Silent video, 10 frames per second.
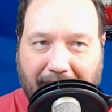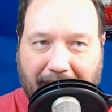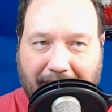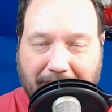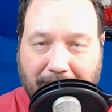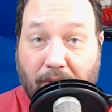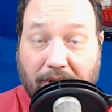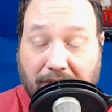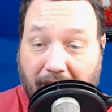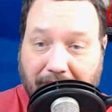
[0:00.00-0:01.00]
And it's
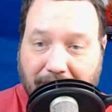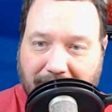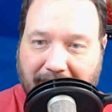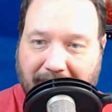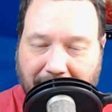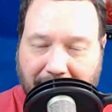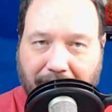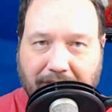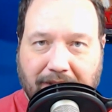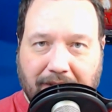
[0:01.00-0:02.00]
important to understand the
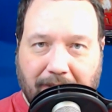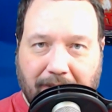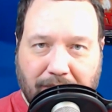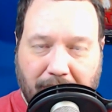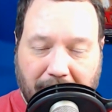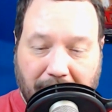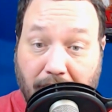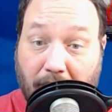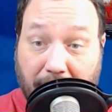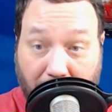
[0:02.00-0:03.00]
difference between the
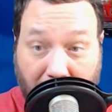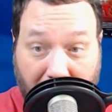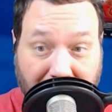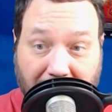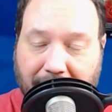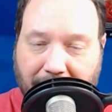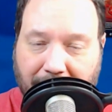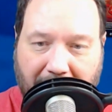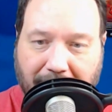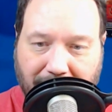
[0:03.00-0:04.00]
two. Otherwise, you
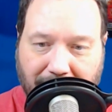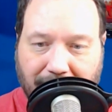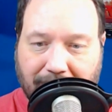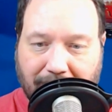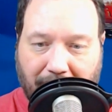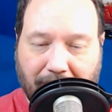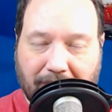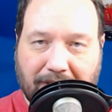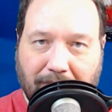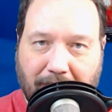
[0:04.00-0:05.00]
get to, the
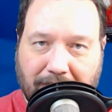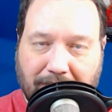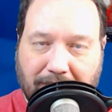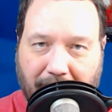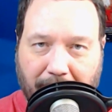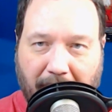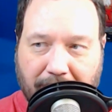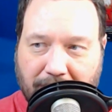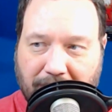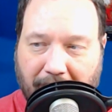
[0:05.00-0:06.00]
situation like
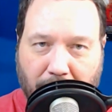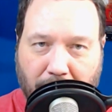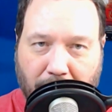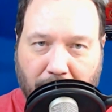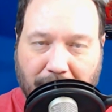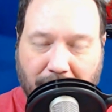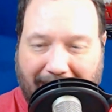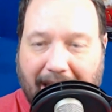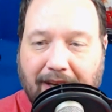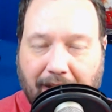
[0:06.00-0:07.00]
Miles was talking about. You come to
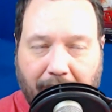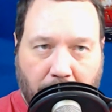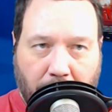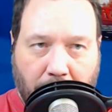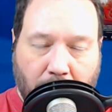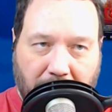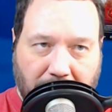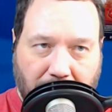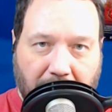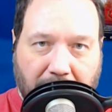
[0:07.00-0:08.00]
the end of it where you want
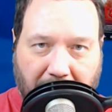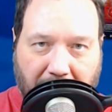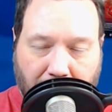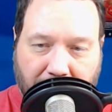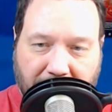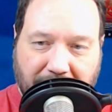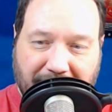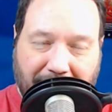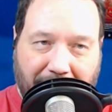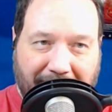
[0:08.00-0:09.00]
to liquidate your
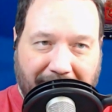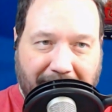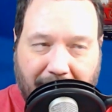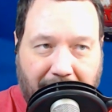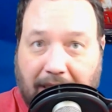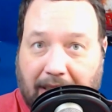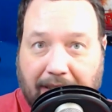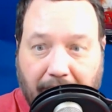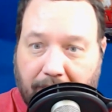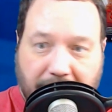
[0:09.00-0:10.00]
business and find out that
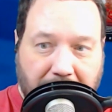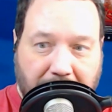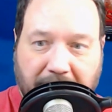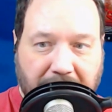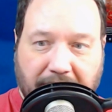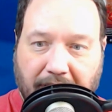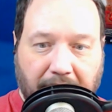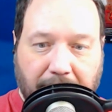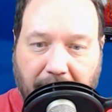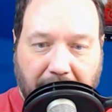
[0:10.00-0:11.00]
there is no business to
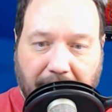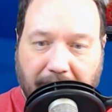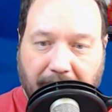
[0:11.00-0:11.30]
liquidate.